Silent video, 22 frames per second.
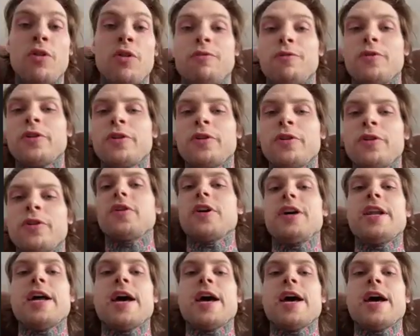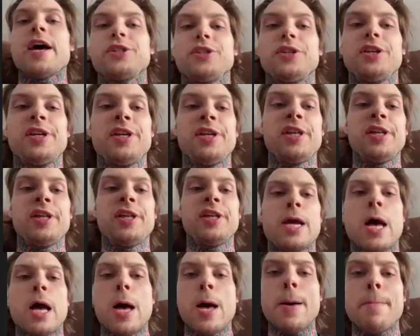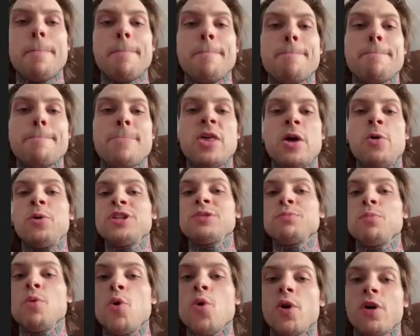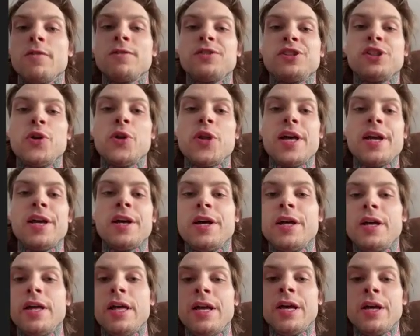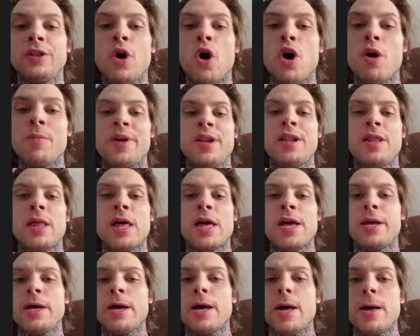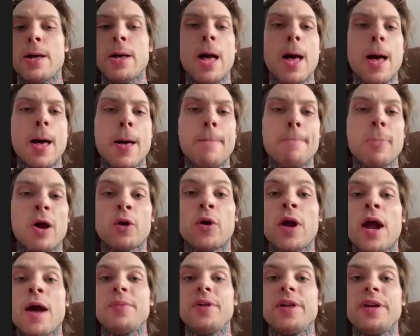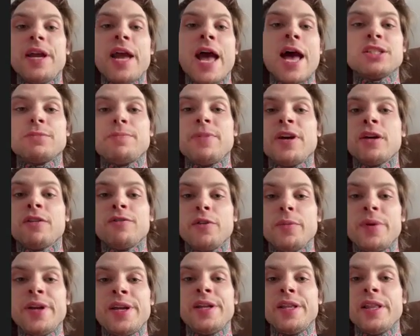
the first fight actually, like it was more so like a dominant a grappling aspect for me.